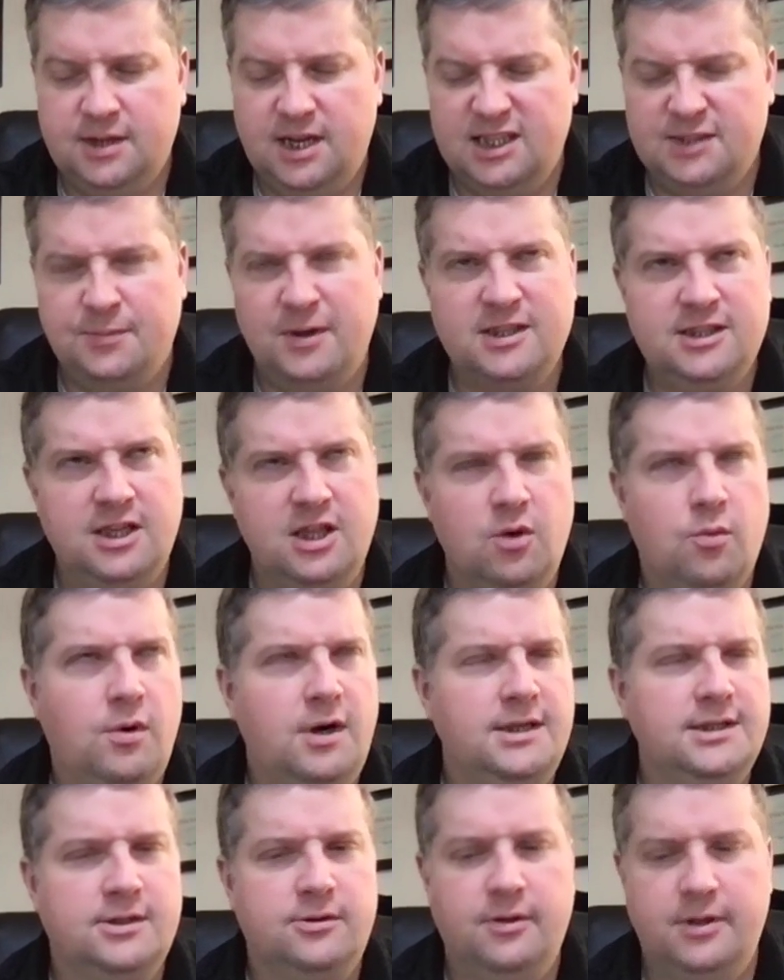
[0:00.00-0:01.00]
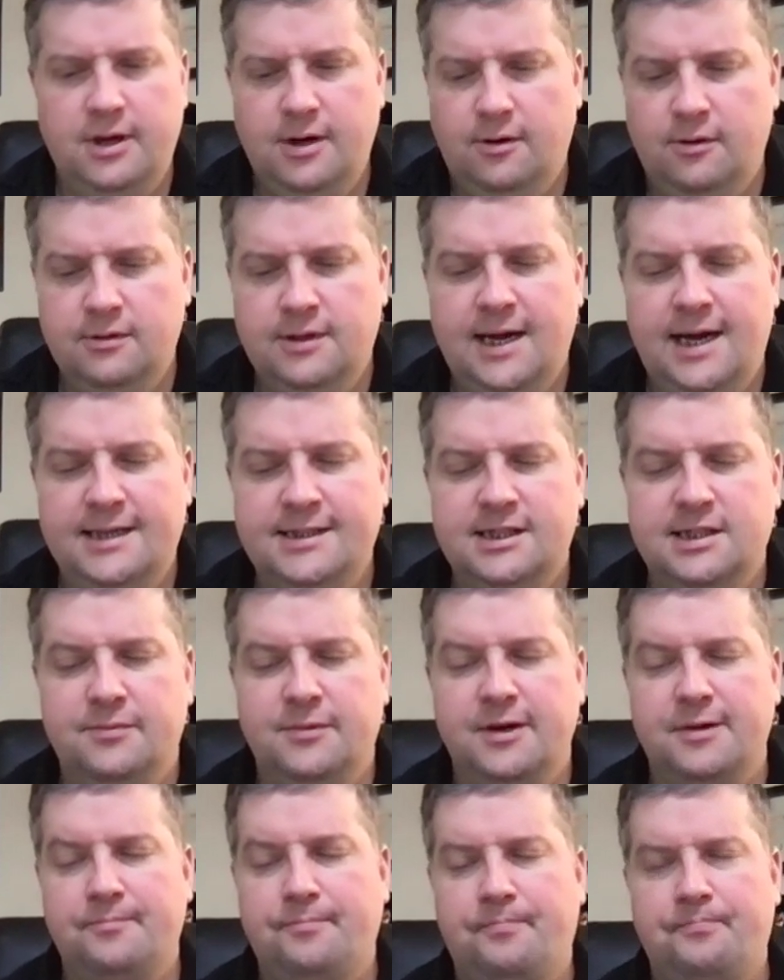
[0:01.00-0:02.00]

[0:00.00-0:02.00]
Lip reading: especially the ones on the Old Testament.